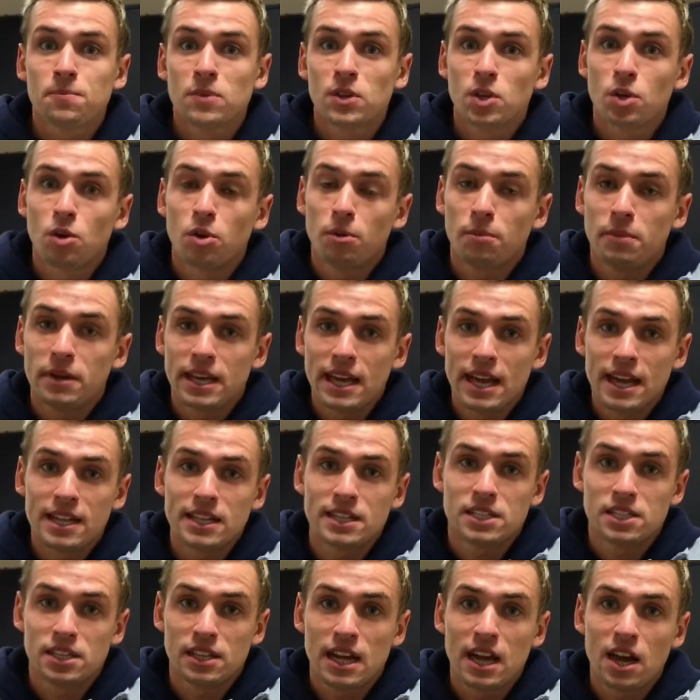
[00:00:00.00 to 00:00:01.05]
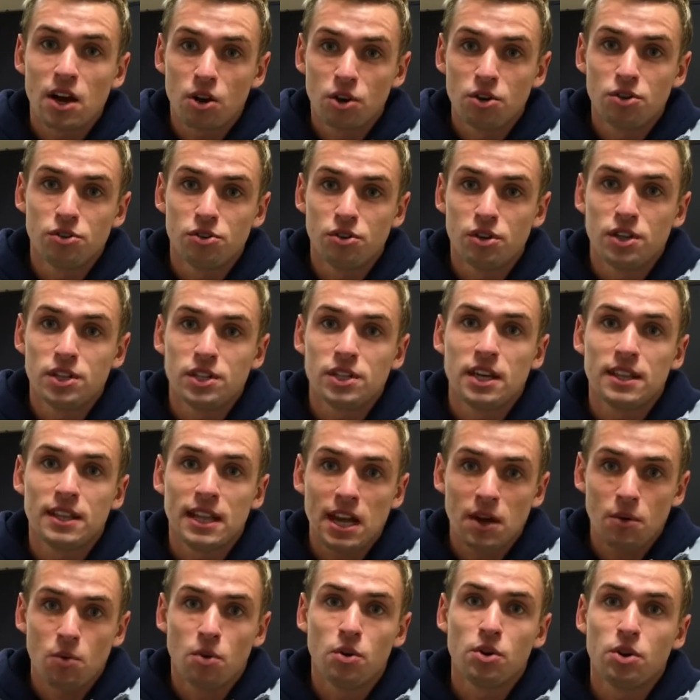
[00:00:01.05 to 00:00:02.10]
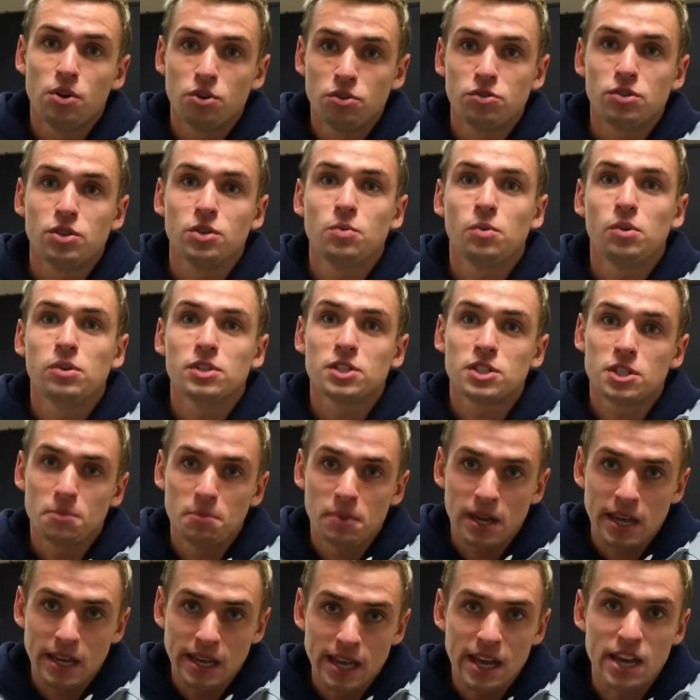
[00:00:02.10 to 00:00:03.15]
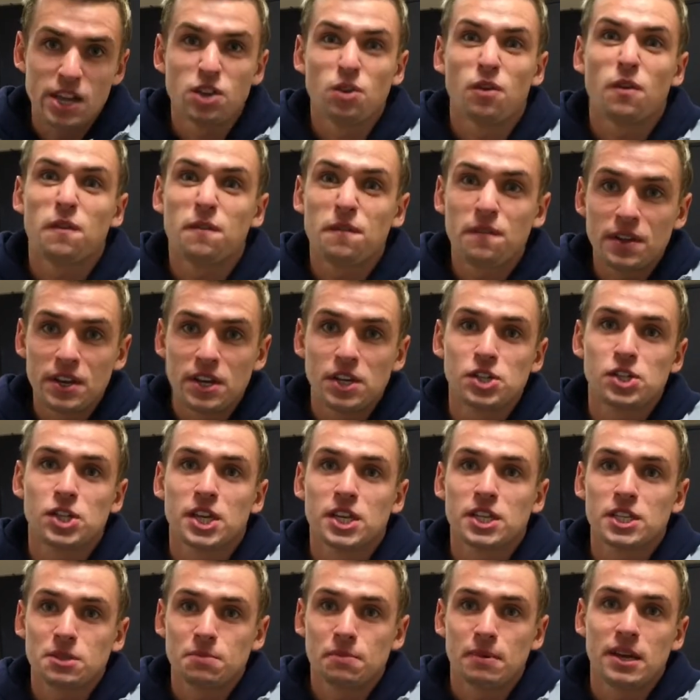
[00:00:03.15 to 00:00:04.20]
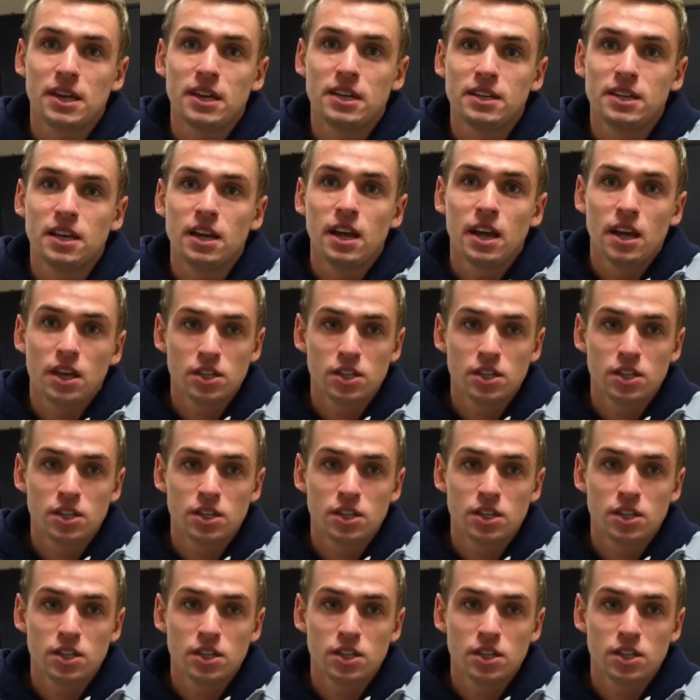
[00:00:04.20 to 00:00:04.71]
you're going to be getting to that 100, and that 100 wants to be at your finishing speed.